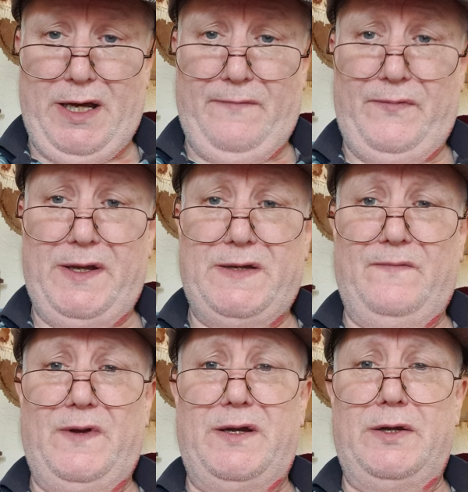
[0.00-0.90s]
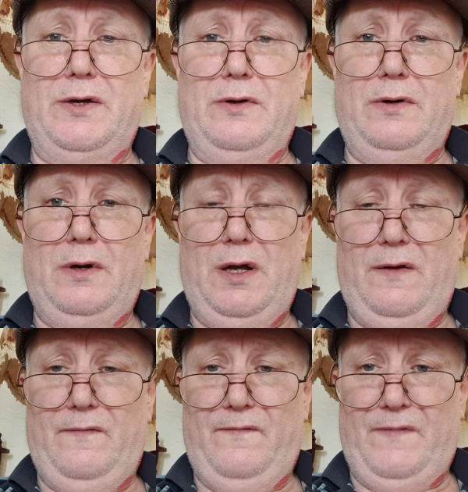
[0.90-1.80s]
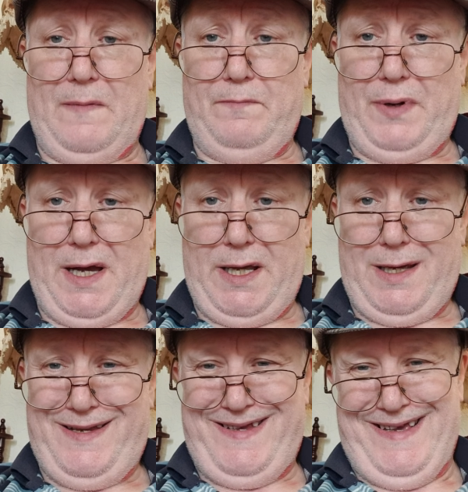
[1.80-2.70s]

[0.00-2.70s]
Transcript: of this video of vampires,